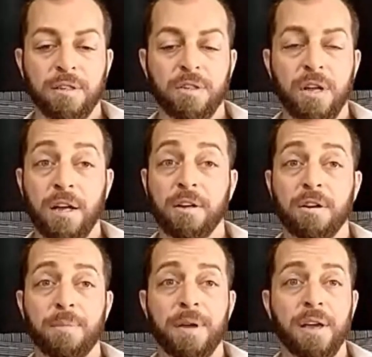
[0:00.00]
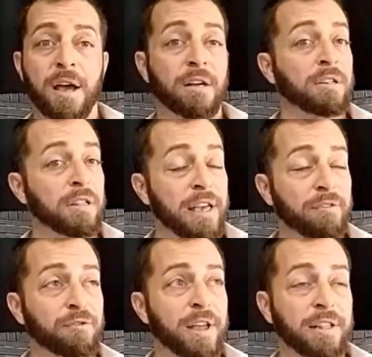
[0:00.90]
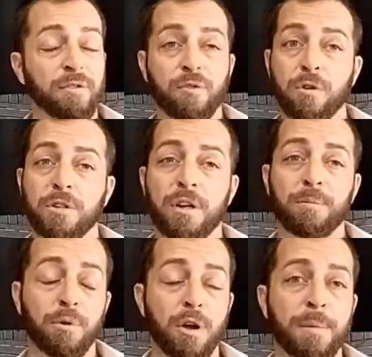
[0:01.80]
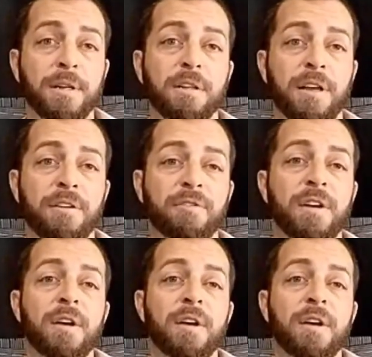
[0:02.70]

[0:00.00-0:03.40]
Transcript: This is not going to be a cliff like the forced unemployment cliff.